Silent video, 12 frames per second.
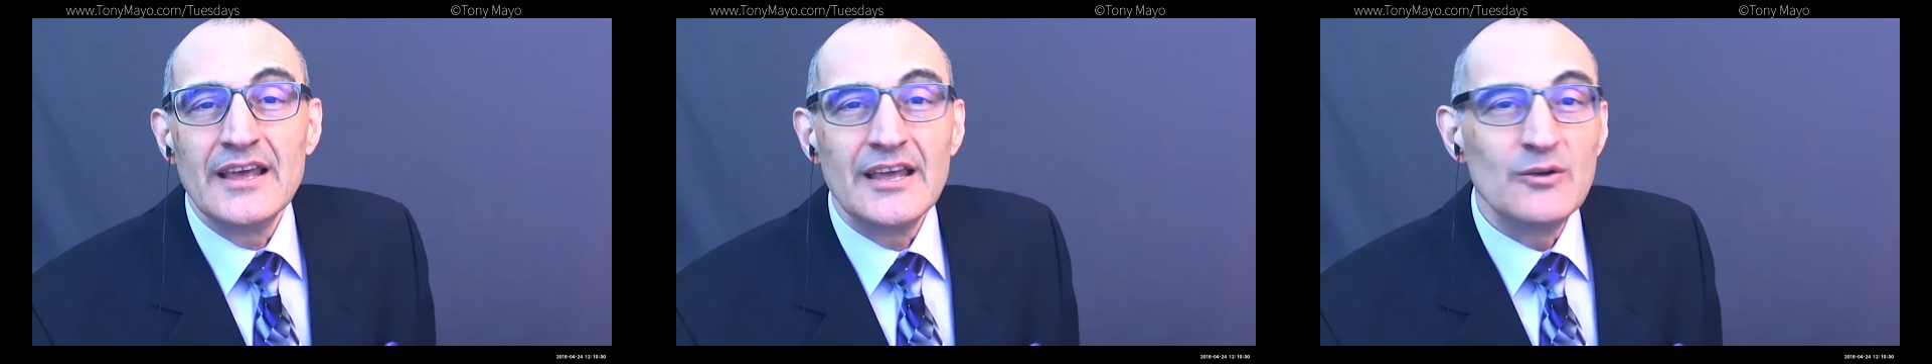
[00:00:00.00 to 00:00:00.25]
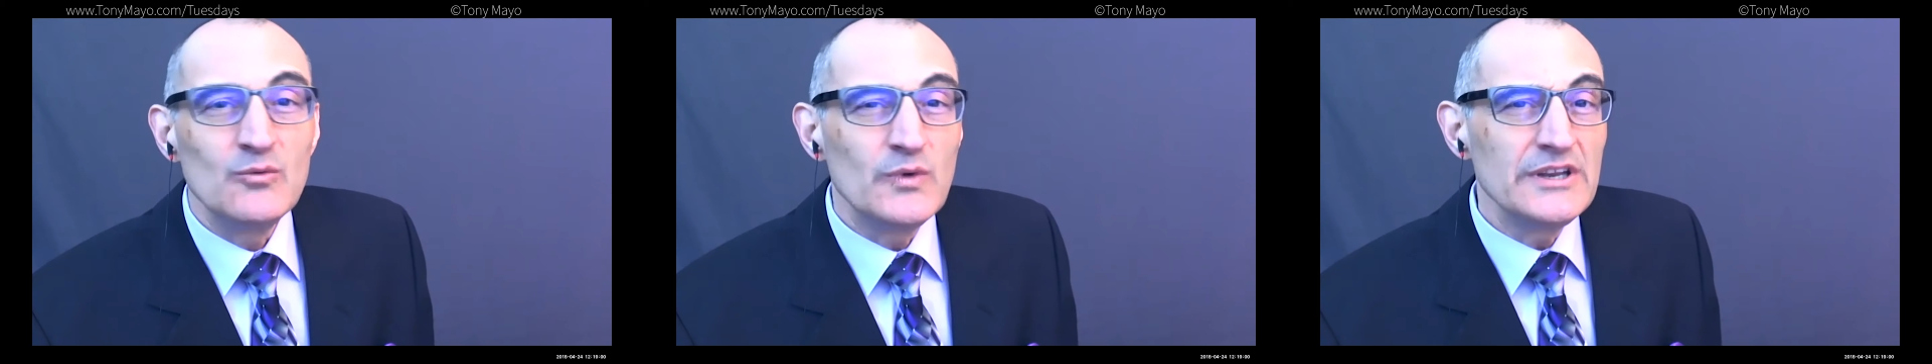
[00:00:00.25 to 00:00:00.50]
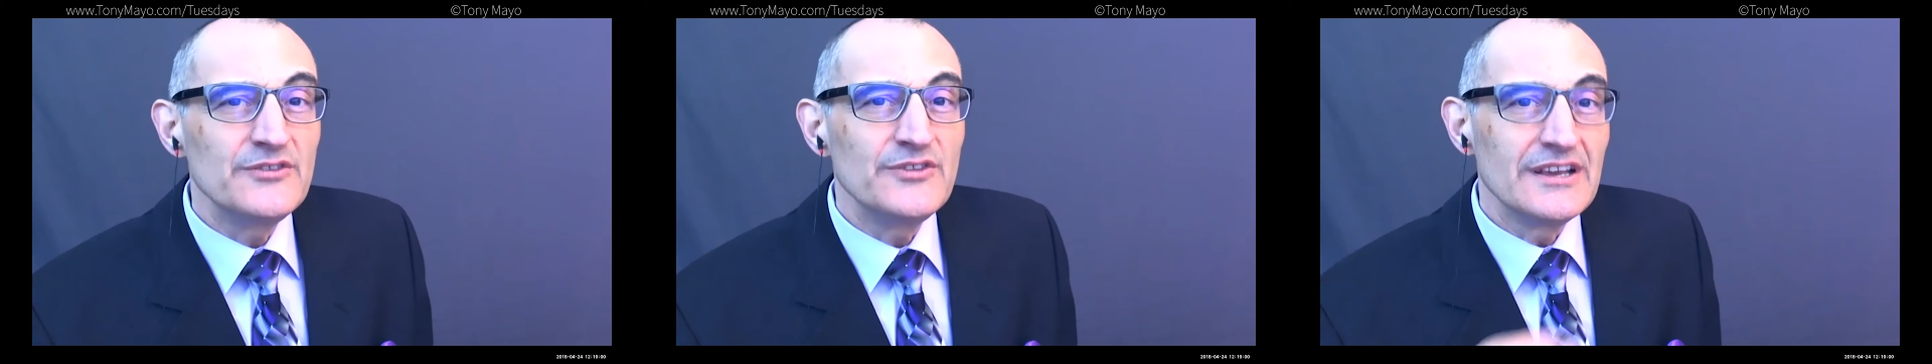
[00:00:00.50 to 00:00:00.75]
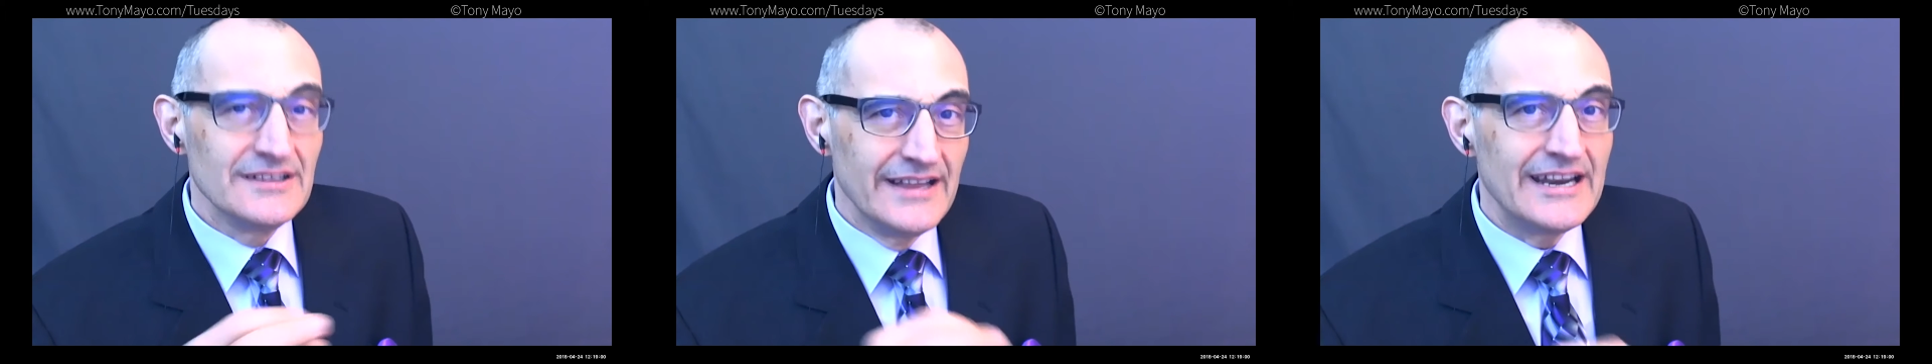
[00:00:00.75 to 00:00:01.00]
And what do you
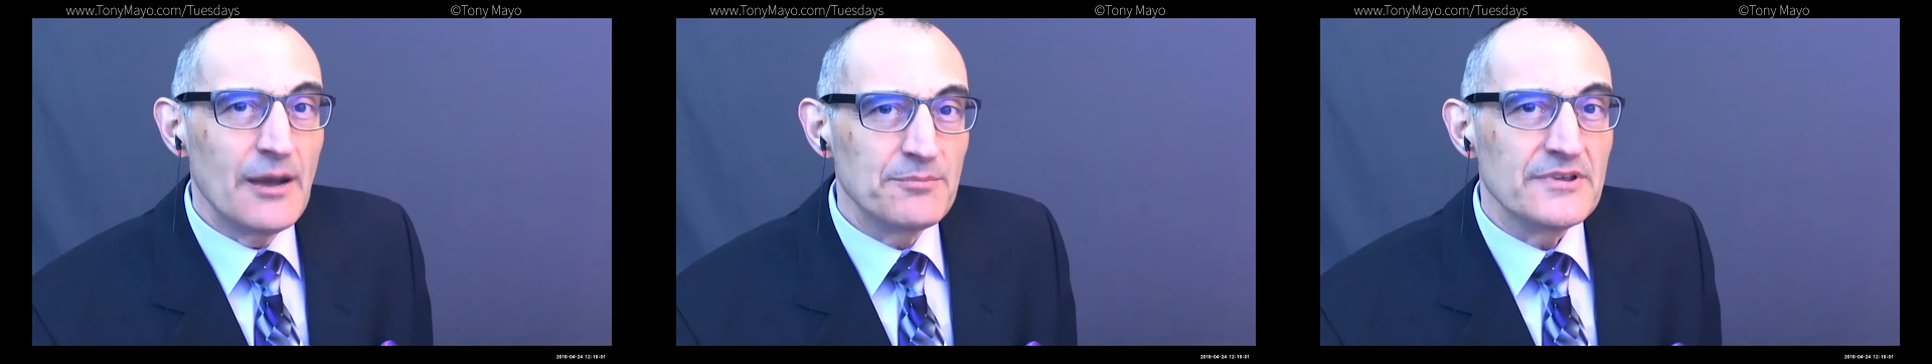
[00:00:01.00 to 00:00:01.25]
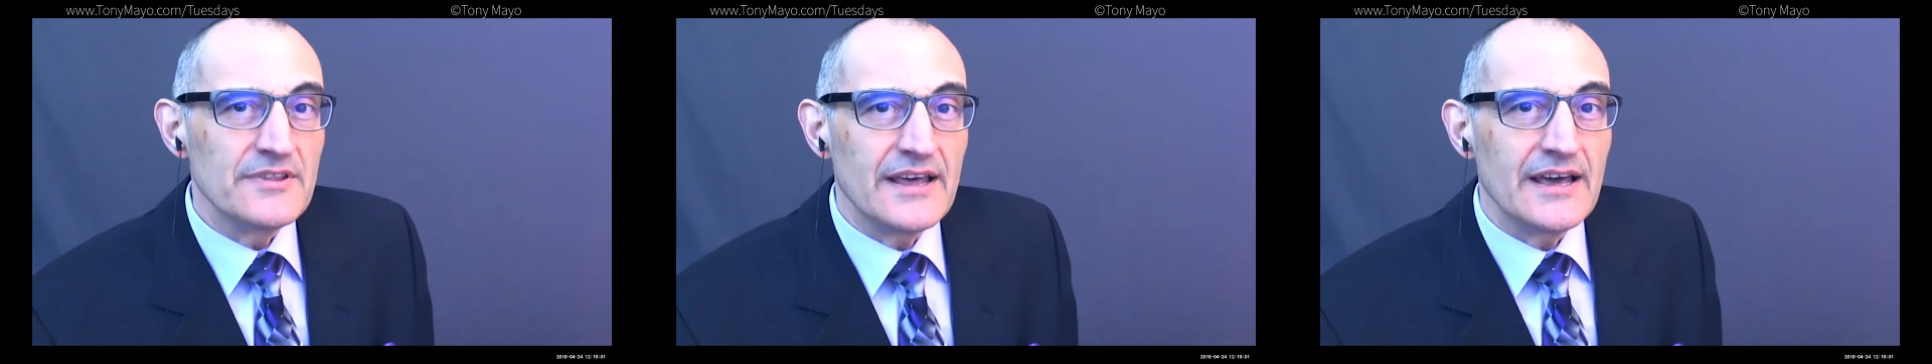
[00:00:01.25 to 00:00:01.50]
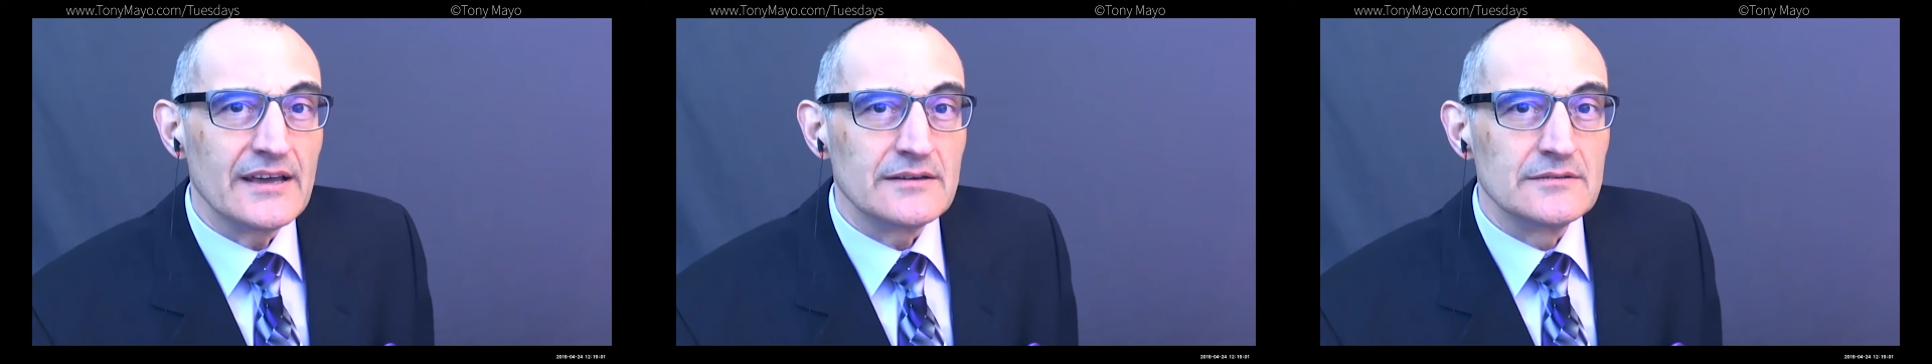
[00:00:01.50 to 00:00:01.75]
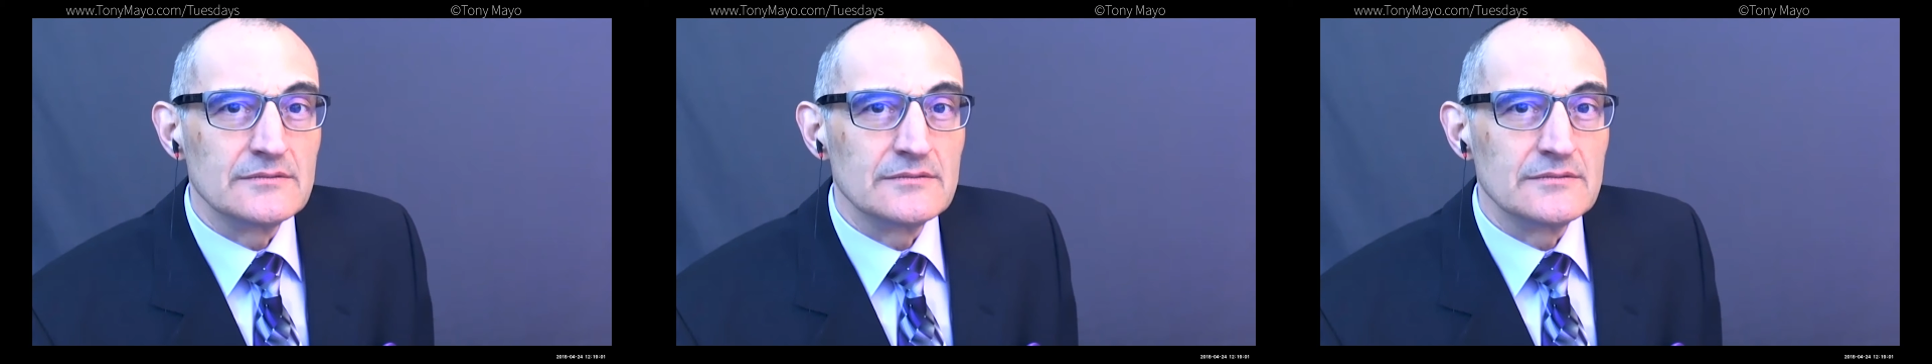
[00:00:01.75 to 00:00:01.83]
think led up to that?